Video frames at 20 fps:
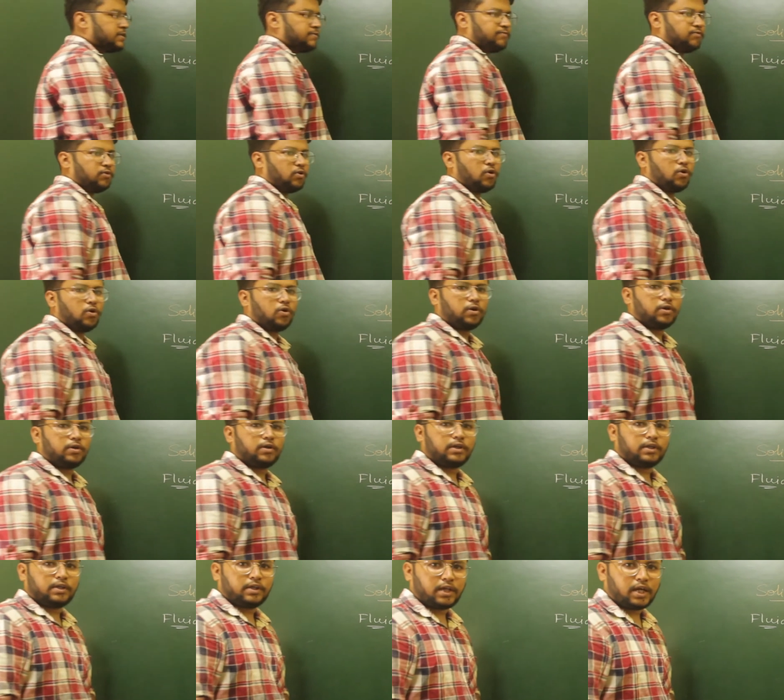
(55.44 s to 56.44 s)
flow
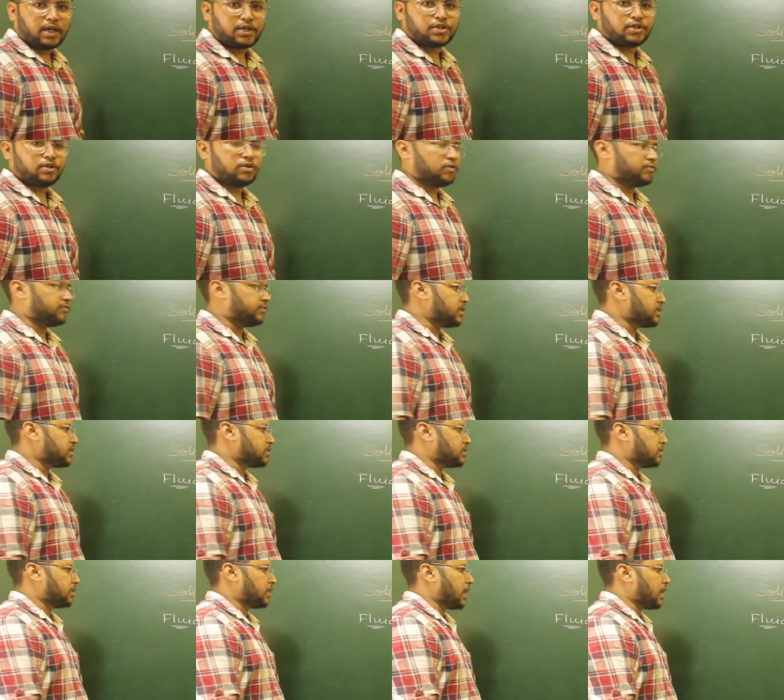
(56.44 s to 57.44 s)
nature of this
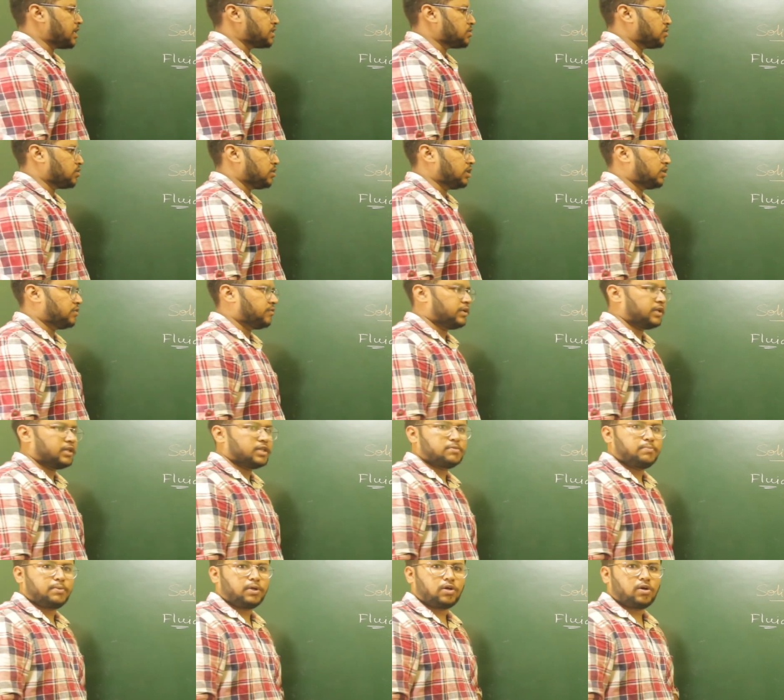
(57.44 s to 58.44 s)
gas or liquid is
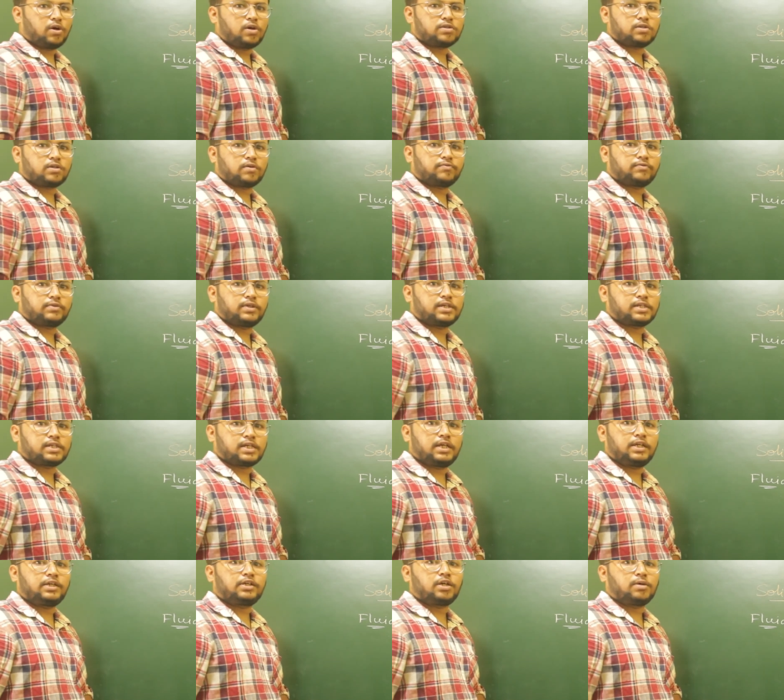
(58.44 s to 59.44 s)
because of its
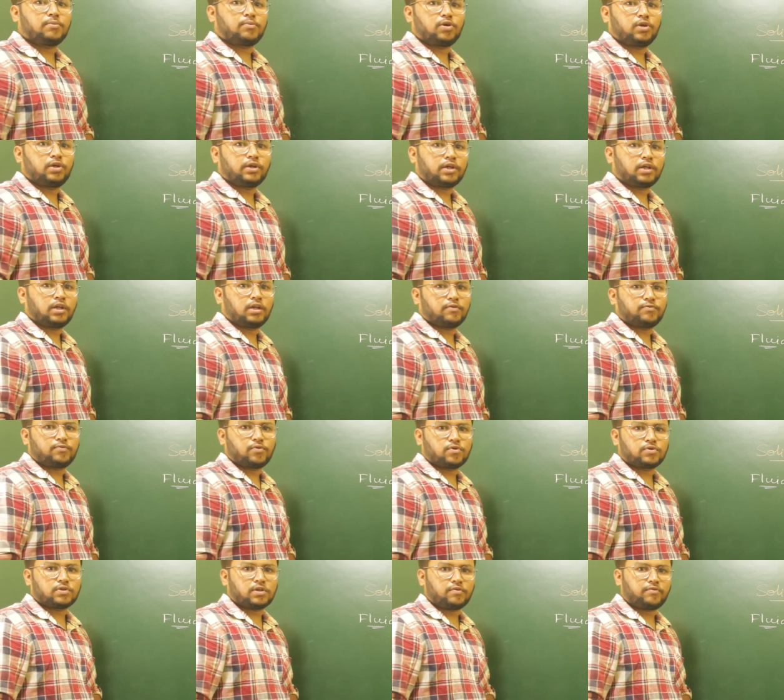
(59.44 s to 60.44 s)
intermolecular
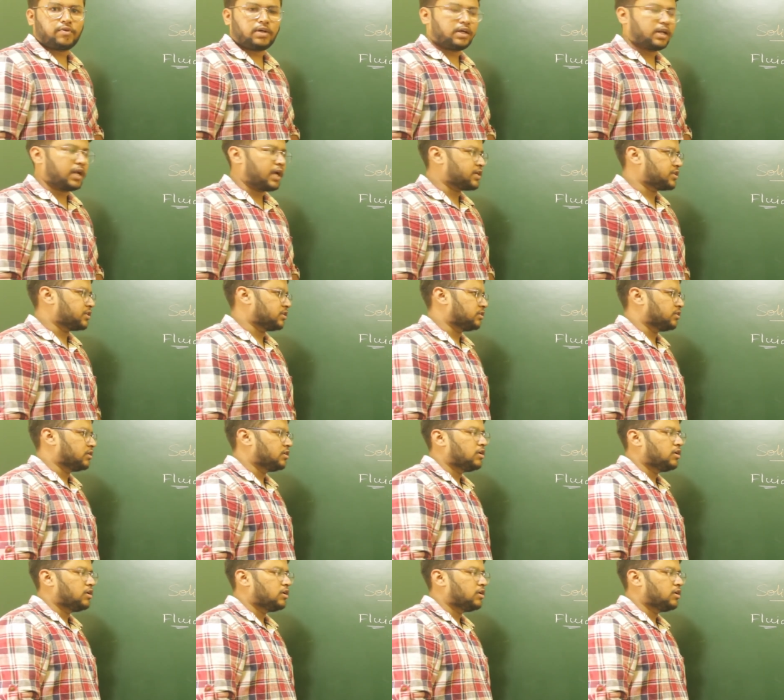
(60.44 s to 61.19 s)
force of attraction.